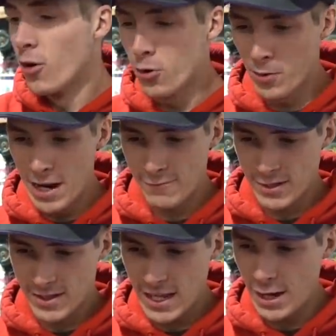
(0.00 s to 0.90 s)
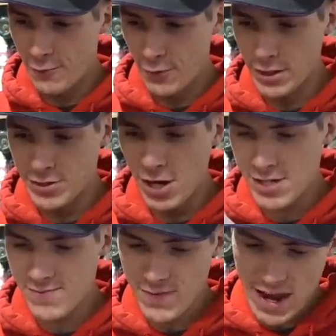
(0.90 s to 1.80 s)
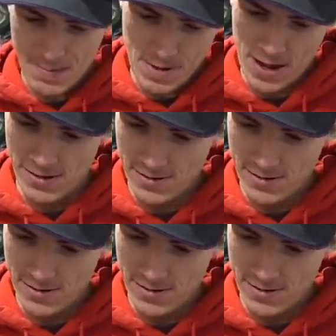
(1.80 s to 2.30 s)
Who do we have to thank for this awesome fan mail?